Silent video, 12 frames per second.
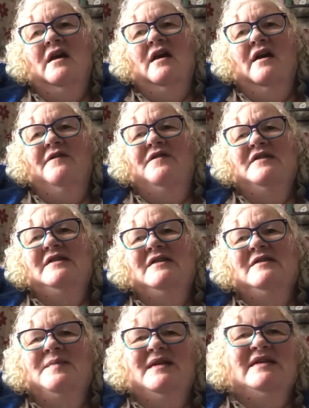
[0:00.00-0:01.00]
at first I
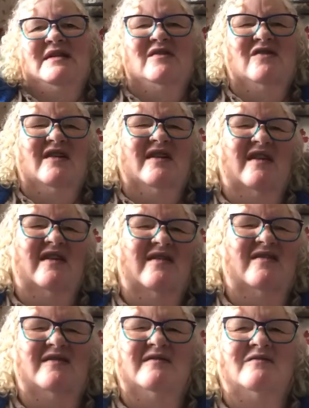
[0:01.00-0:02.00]
was a bit stuck, and I
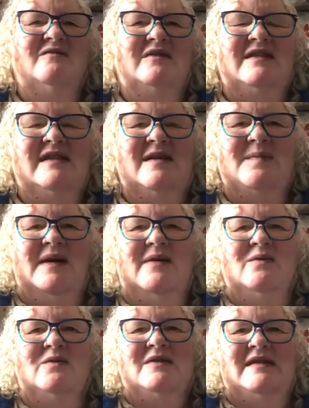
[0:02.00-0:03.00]
thought, what's it
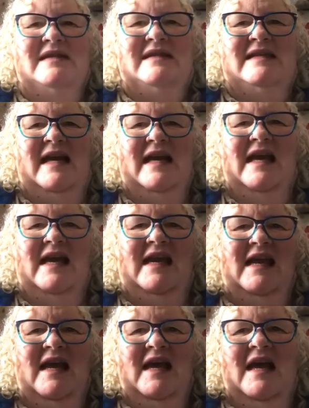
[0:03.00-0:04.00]
about, what's it saying?
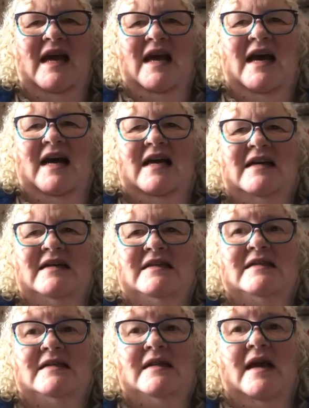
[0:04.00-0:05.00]

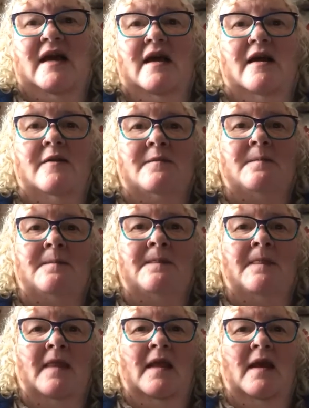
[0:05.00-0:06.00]
And
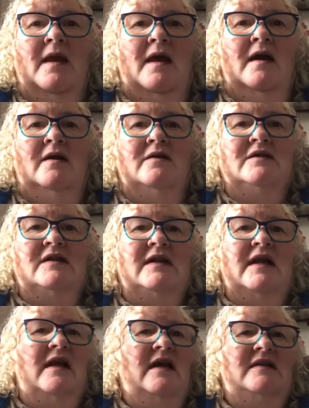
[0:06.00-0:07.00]
I looked at
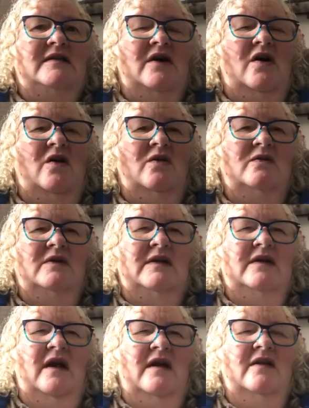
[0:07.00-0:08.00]
it as a whole
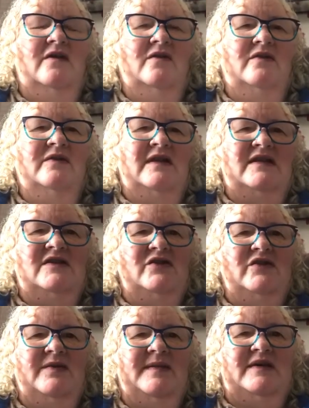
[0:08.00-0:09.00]
one and thought, that's
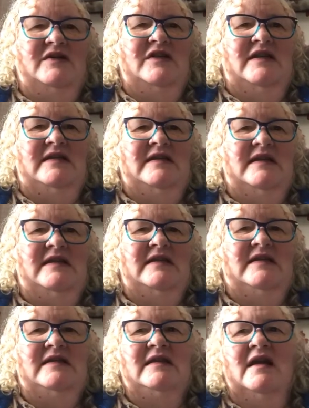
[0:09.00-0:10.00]
talking about
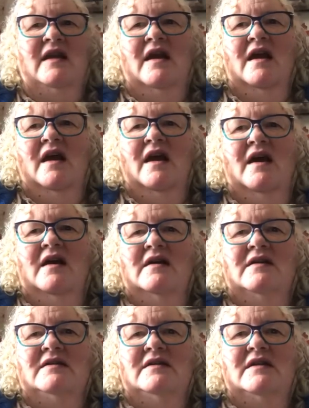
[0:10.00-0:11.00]
Jesus,
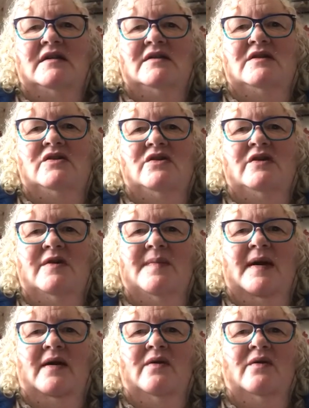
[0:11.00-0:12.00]
and it's talking
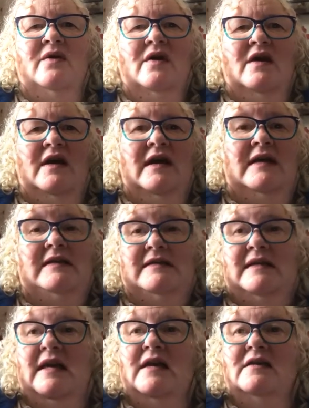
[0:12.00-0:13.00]
about his
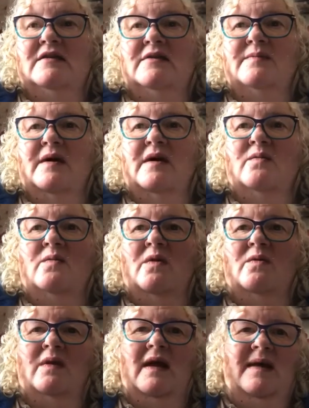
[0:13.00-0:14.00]
kingdom and what
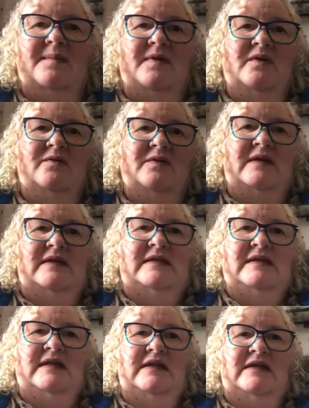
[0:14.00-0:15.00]
will happen with
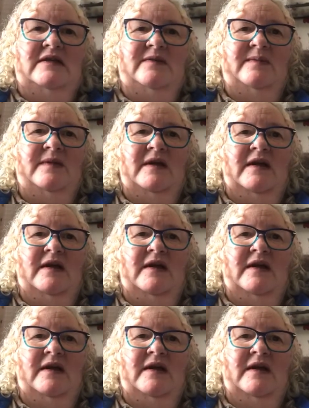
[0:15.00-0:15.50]
this kingdom.